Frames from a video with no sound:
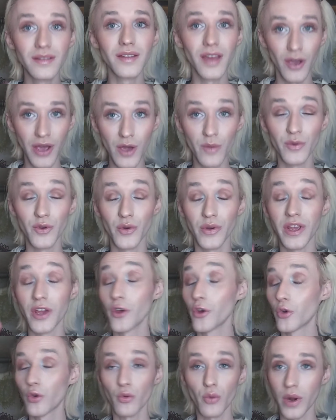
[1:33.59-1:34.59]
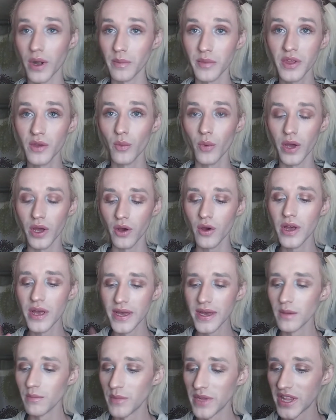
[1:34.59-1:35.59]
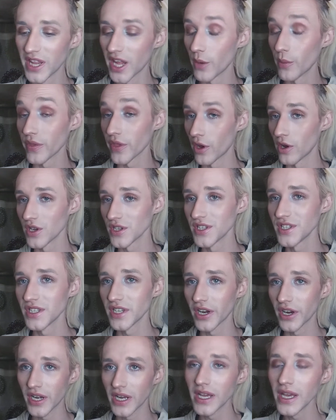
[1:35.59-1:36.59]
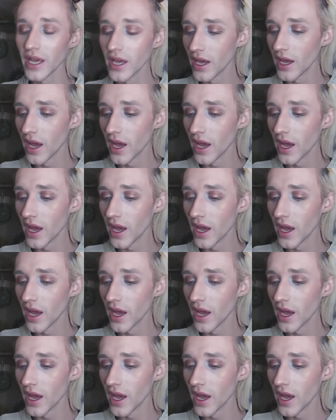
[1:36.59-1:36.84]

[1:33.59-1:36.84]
I hope you're doing incredibly well. I mean that with all sincerity.